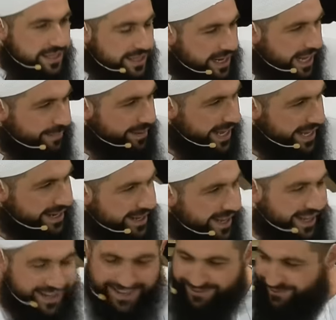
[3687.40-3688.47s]

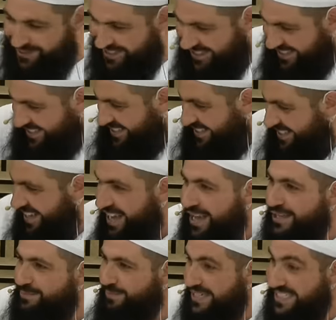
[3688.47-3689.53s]

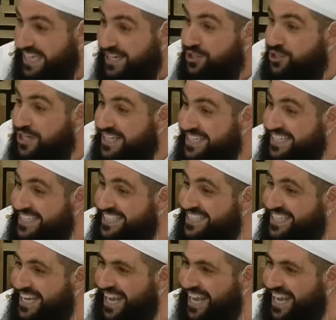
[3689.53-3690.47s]
is my son a genius?